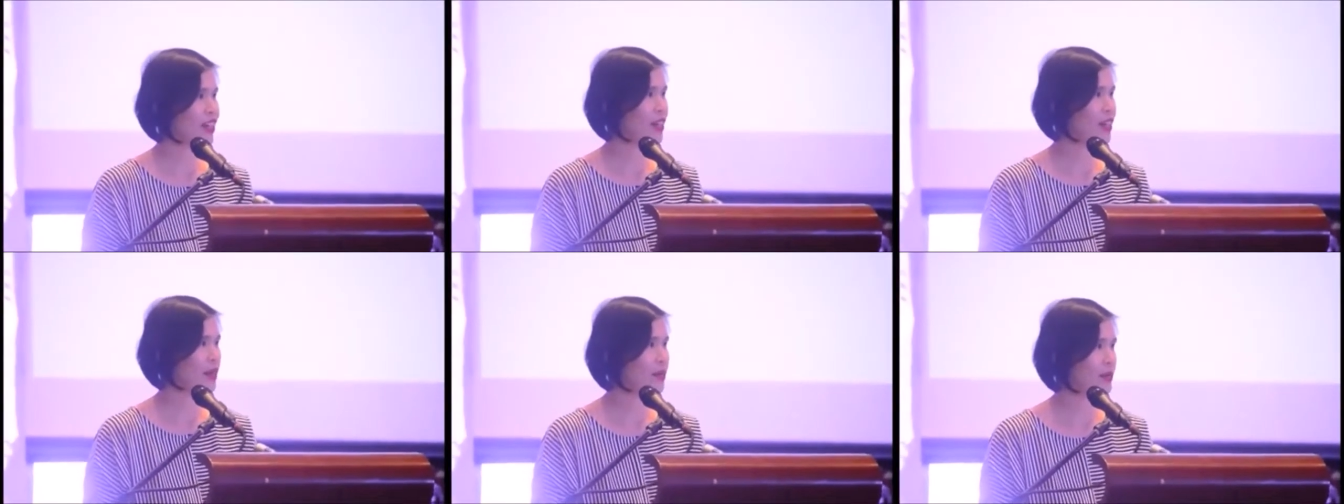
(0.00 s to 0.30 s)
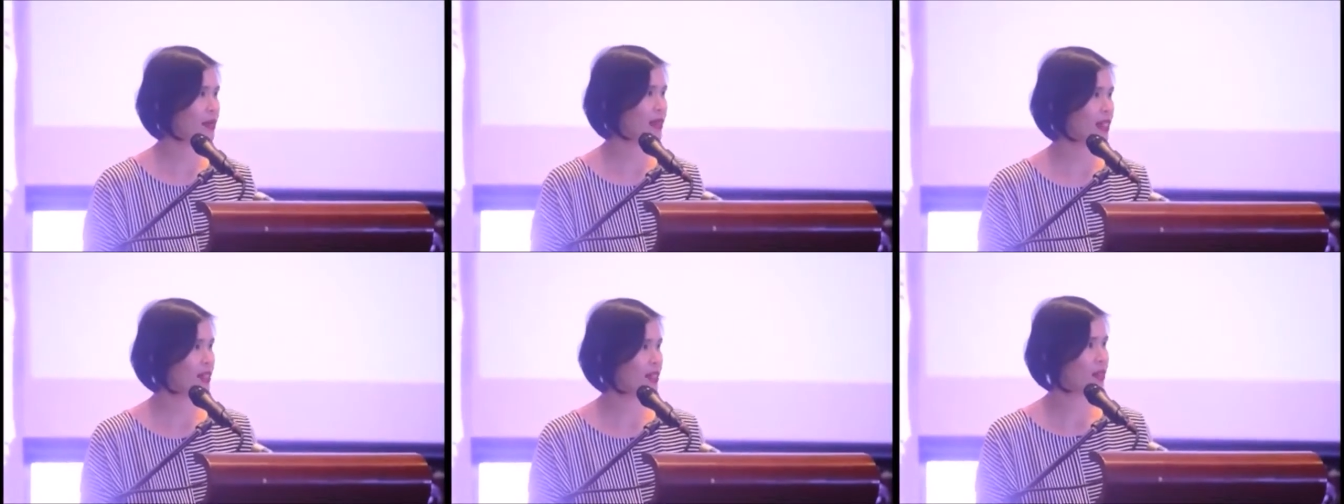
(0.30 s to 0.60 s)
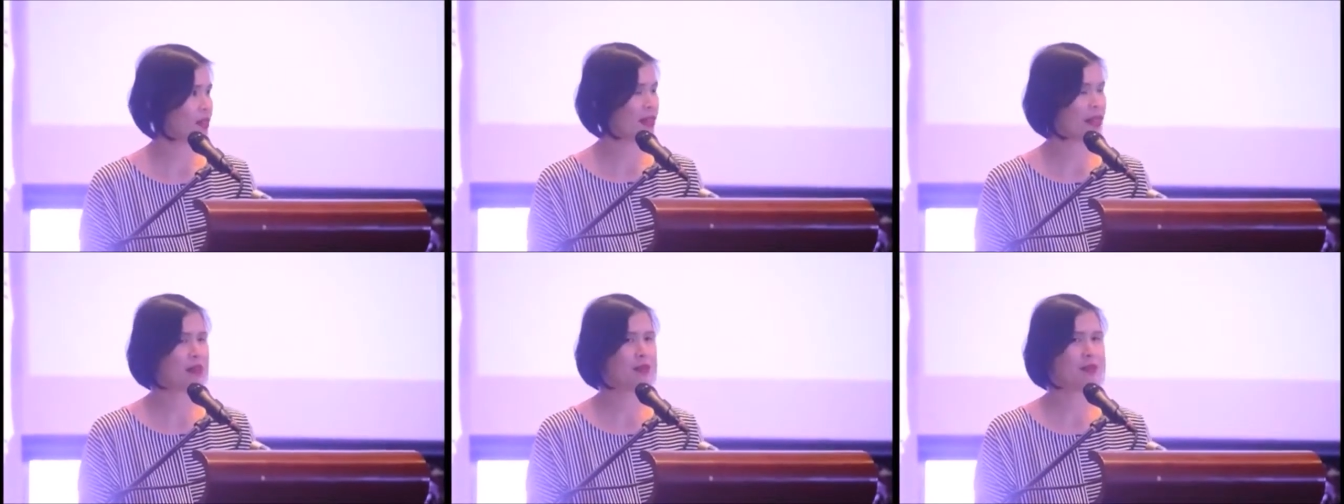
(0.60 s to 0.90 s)
our company,
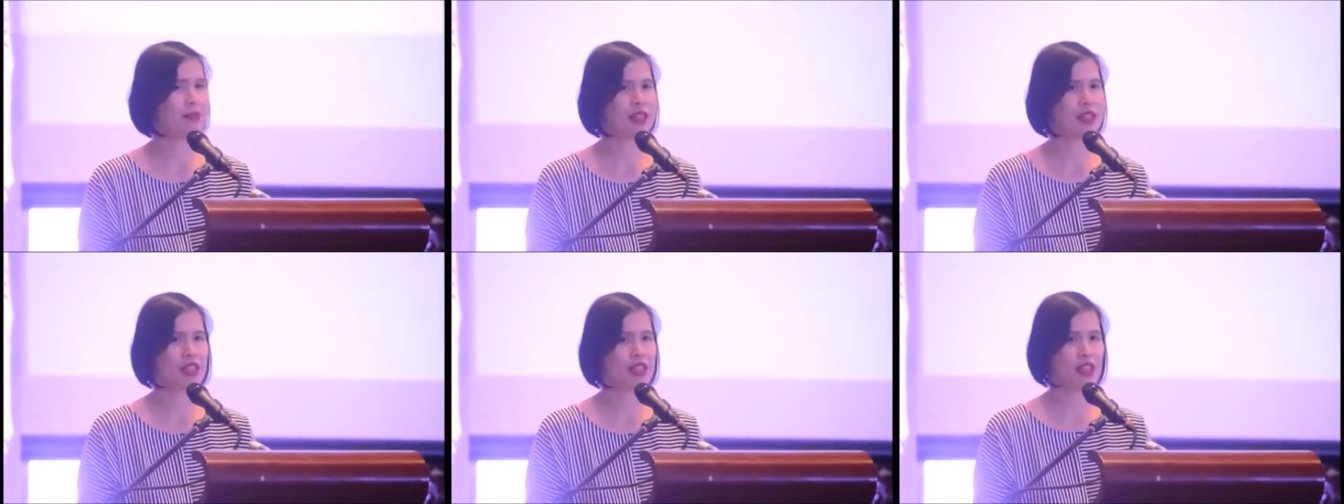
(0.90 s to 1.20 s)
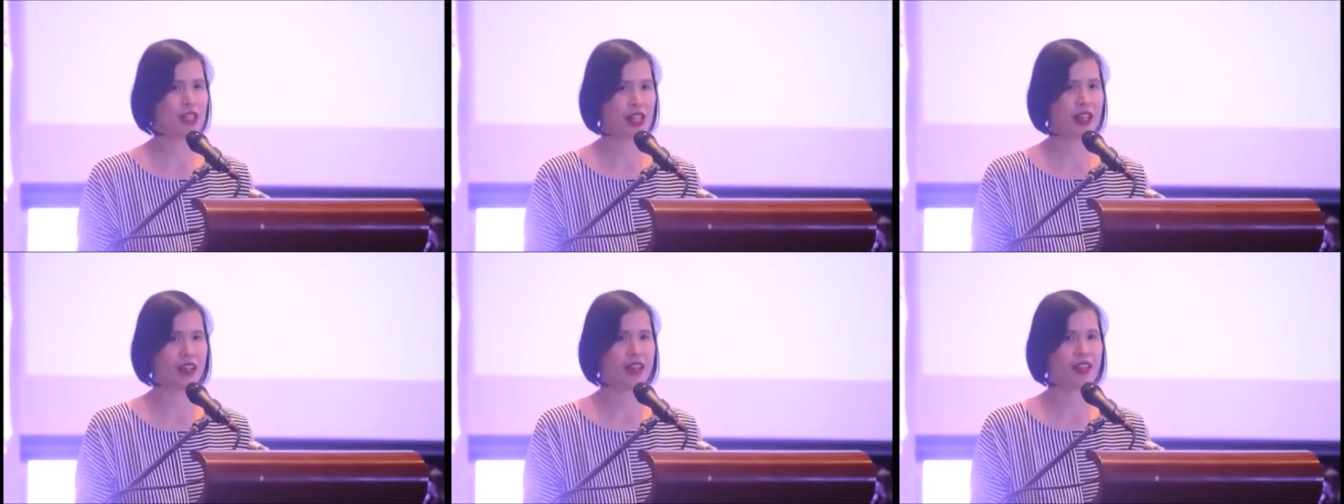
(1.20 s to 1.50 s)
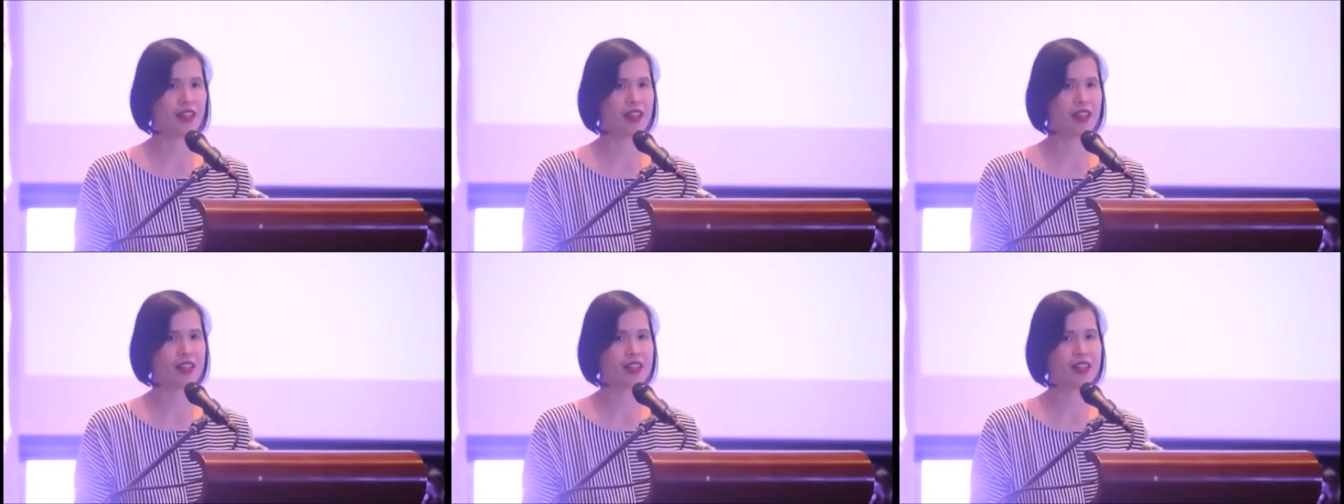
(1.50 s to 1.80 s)
to come and
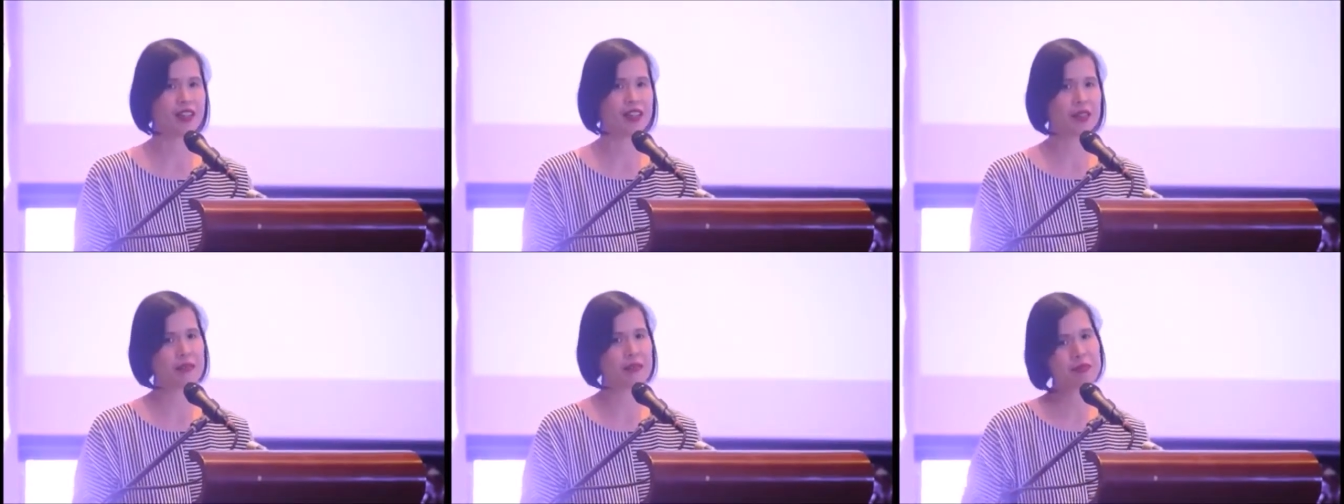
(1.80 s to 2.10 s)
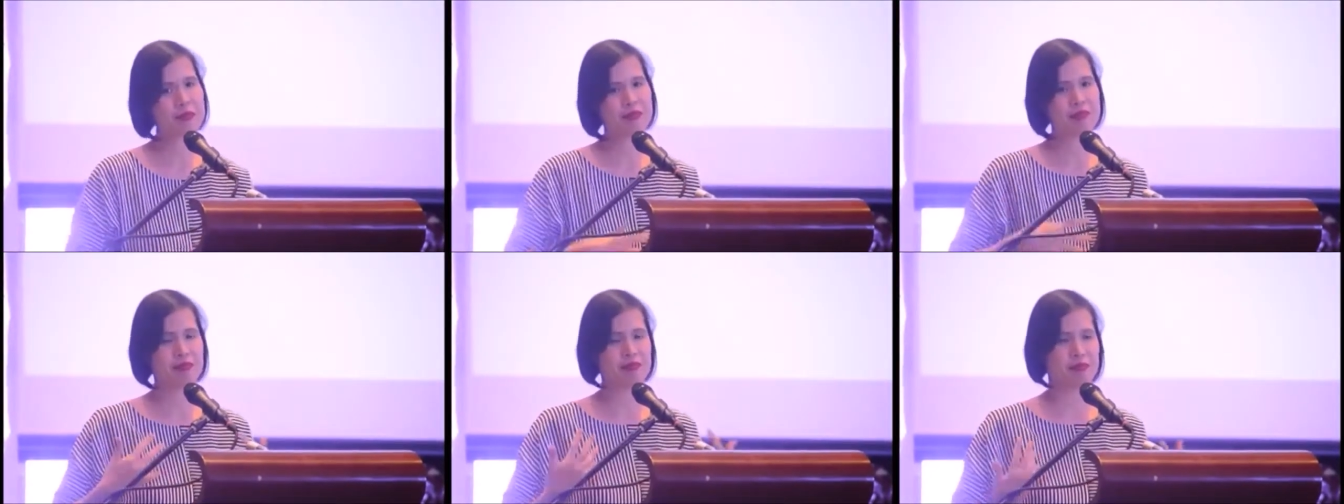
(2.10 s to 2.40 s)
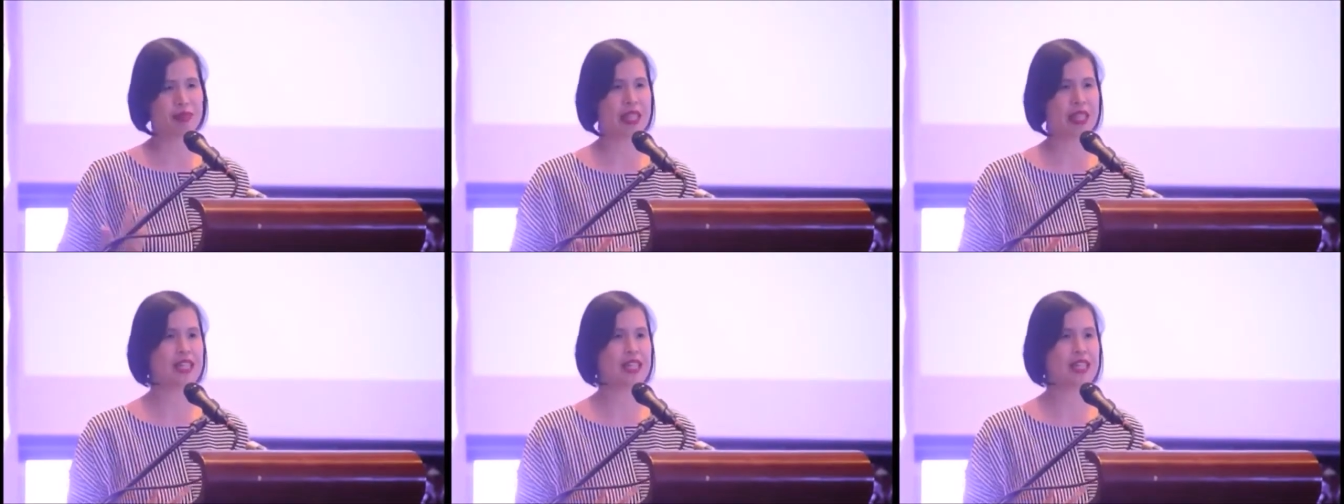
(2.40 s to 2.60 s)
share some